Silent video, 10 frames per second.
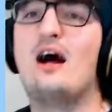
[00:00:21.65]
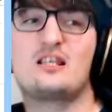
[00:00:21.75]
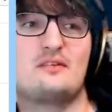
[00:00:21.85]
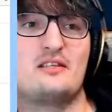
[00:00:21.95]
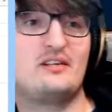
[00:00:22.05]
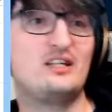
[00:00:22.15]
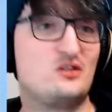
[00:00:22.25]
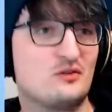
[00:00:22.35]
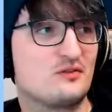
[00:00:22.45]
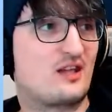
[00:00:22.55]
Specifically
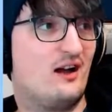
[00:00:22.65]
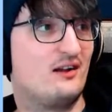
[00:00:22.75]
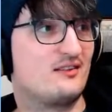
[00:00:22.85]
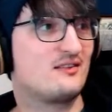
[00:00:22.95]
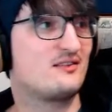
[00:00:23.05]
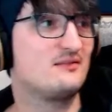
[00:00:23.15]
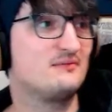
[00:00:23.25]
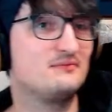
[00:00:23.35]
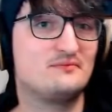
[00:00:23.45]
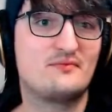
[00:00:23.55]
Jules cards.
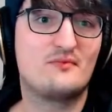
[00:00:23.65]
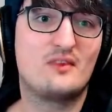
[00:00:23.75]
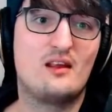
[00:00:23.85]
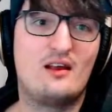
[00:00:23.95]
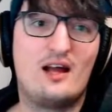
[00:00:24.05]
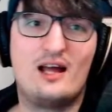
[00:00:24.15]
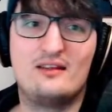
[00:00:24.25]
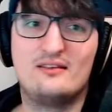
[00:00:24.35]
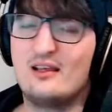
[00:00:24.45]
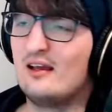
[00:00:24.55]
And
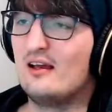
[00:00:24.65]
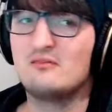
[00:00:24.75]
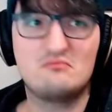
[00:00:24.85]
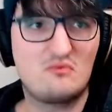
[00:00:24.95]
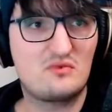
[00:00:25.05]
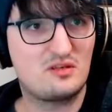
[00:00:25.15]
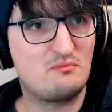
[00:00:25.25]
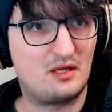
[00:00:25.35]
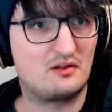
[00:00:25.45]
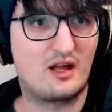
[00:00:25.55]
figuring out some
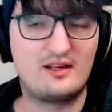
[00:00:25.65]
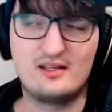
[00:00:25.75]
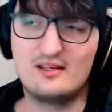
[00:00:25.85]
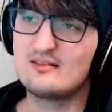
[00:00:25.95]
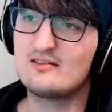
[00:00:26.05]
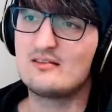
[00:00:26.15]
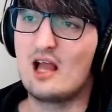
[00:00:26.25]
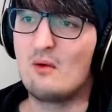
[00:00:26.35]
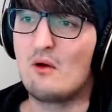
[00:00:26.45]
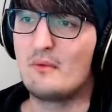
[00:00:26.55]
build ideas,
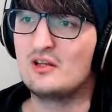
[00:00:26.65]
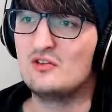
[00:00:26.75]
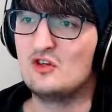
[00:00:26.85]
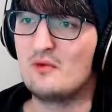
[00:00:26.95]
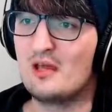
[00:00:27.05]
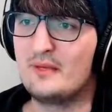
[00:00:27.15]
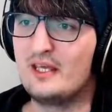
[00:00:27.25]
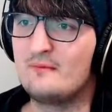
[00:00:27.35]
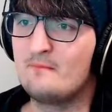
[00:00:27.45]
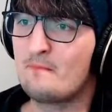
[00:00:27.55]
what we can do
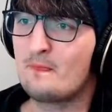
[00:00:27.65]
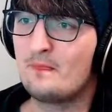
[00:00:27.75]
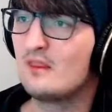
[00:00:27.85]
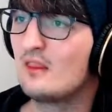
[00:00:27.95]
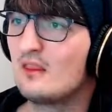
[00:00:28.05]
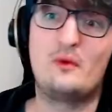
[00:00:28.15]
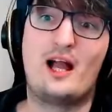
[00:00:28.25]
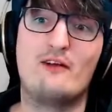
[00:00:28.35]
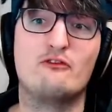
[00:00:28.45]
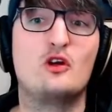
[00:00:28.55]
maybe. We
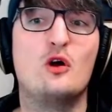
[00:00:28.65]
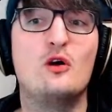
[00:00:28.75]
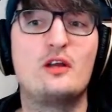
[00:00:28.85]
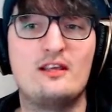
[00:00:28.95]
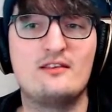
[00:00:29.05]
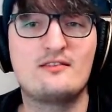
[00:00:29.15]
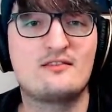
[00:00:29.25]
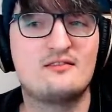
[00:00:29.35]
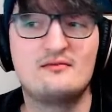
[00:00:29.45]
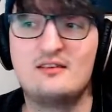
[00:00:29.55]
have
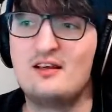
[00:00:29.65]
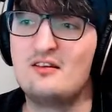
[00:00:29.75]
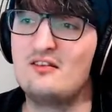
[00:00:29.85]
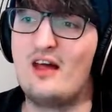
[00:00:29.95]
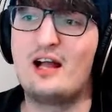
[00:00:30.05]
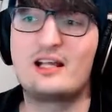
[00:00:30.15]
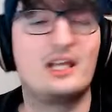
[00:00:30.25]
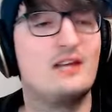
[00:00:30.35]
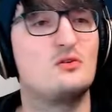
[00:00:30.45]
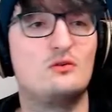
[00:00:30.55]
cookies. That
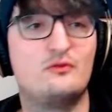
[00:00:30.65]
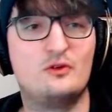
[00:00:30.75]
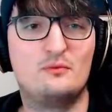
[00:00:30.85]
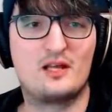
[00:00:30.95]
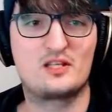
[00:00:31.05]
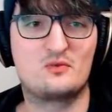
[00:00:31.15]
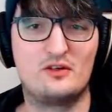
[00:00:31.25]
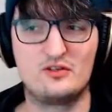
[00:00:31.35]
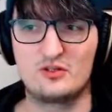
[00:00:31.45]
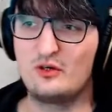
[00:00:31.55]
gives all food
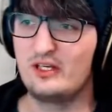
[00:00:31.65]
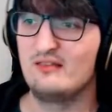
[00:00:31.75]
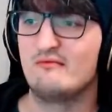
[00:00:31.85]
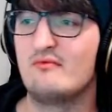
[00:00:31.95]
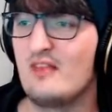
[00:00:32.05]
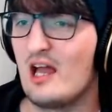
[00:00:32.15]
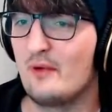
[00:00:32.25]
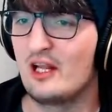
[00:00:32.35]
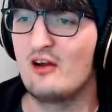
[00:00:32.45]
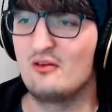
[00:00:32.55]
+1 joy. There
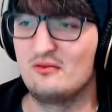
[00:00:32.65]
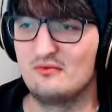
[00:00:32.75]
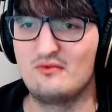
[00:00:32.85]
we go.